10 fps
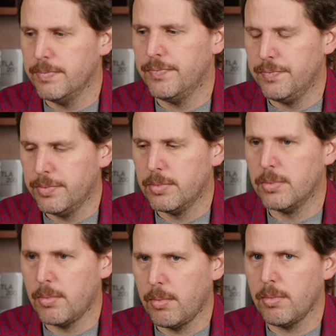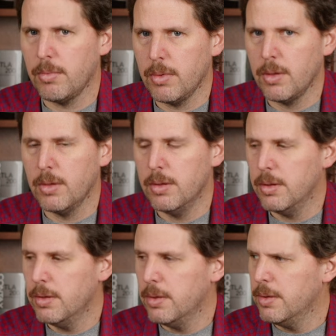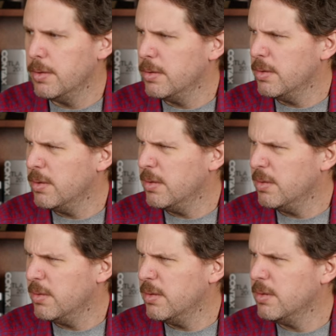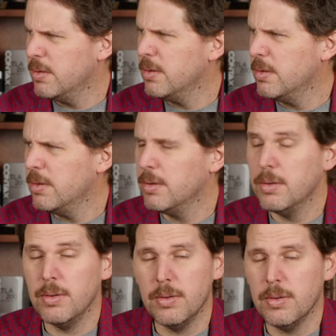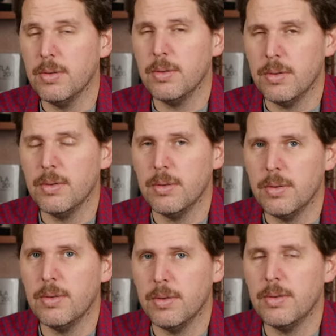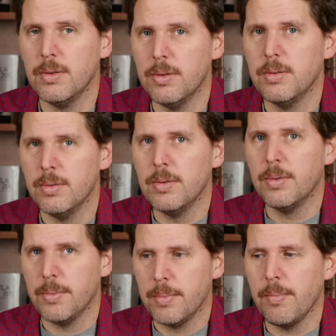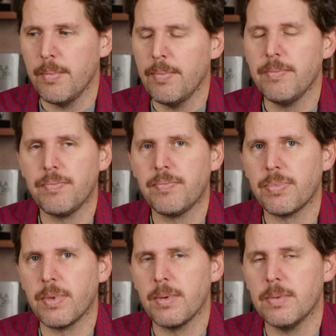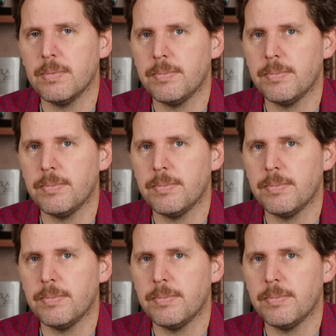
No words are spoken by the person on screen.